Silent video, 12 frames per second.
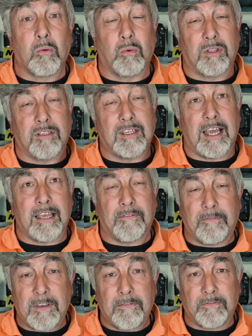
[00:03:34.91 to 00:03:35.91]
with the
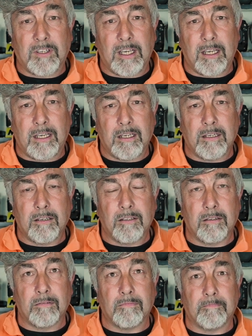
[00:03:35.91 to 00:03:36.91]
D850.
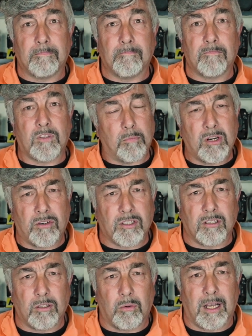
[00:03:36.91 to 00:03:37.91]
The mirror's
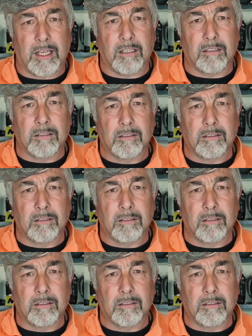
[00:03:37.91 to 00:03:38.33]
in the way.